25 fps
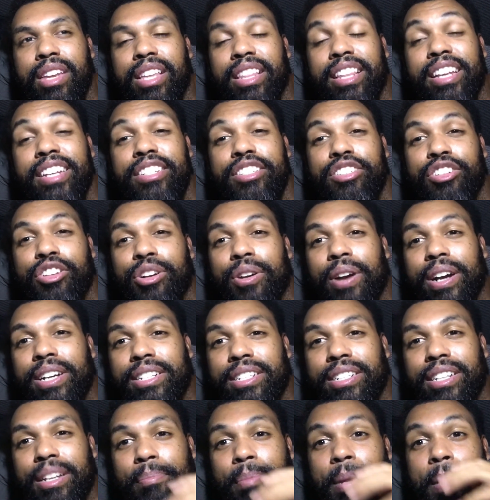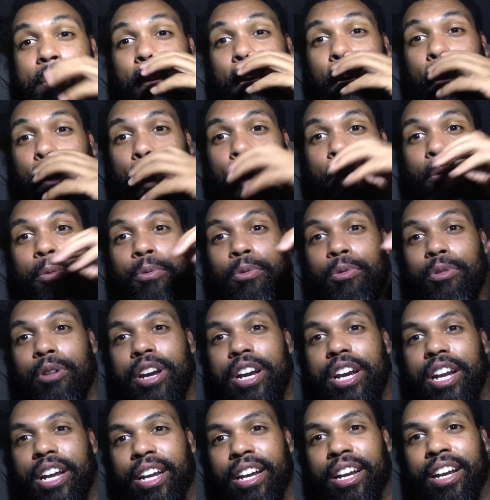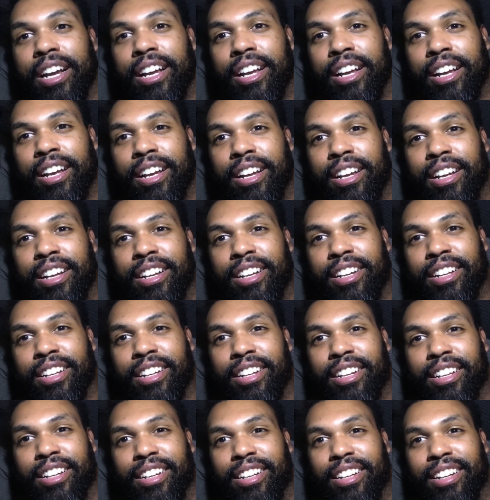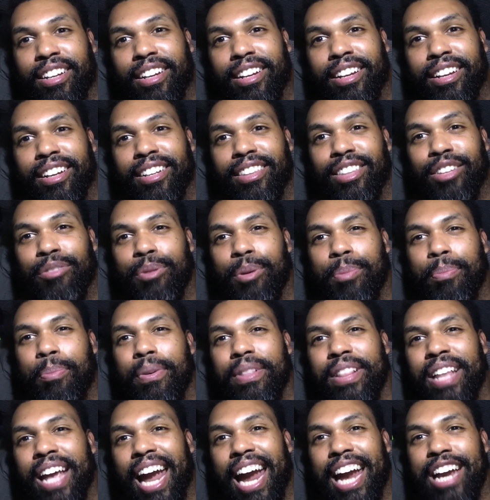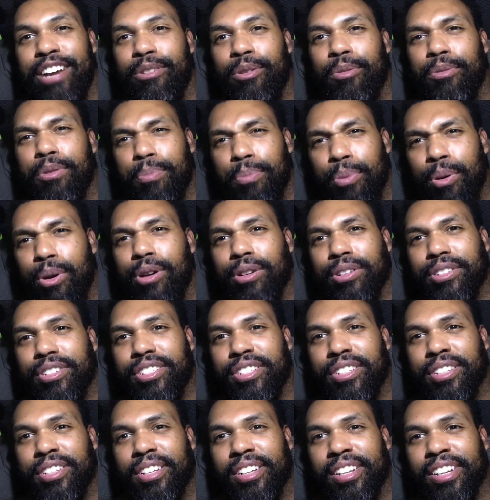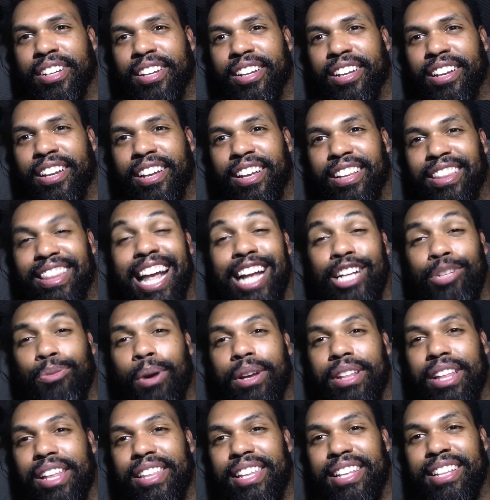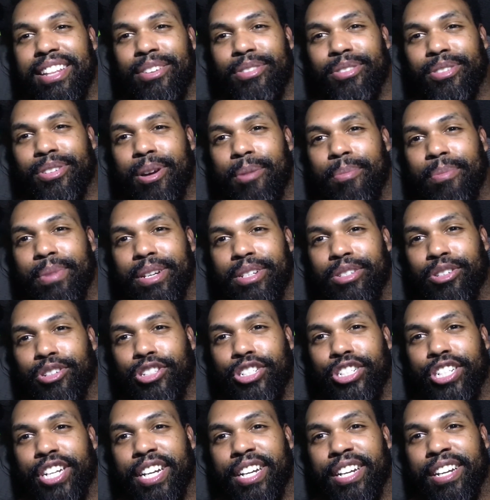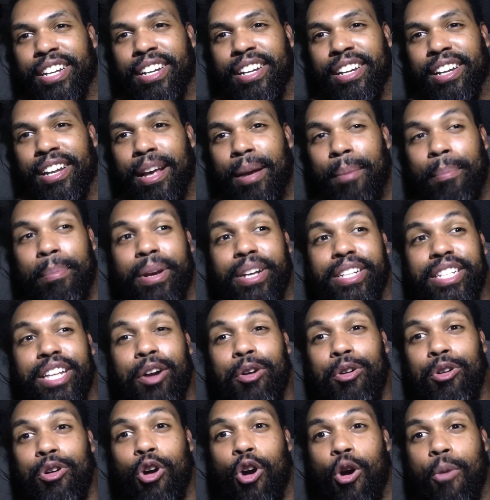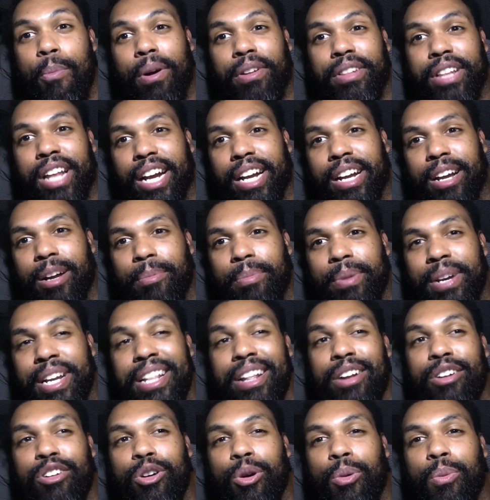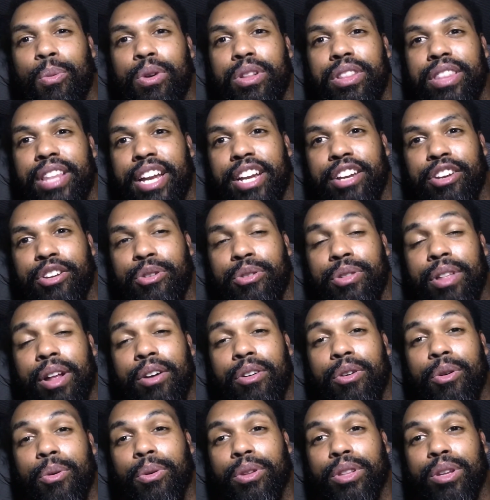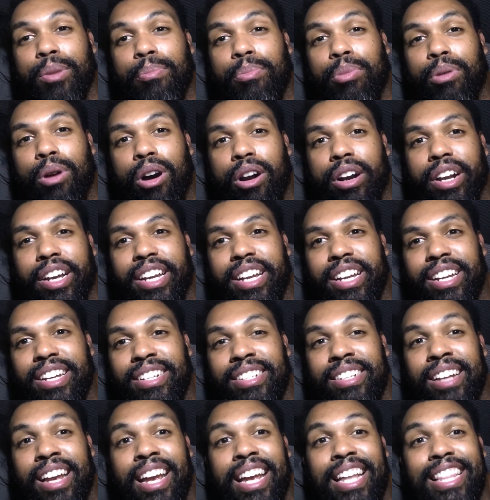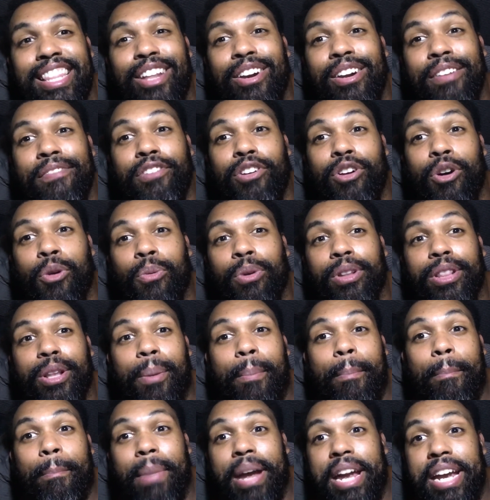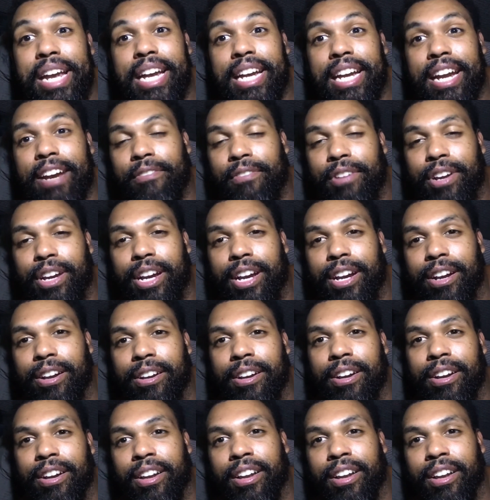this is the crazy thing. People aren't reading the, the annual reports. That's why they think those companies are shit because they don't know about that company. They don't know what they do. They don't know what their product is. They don't even know what they're making every year.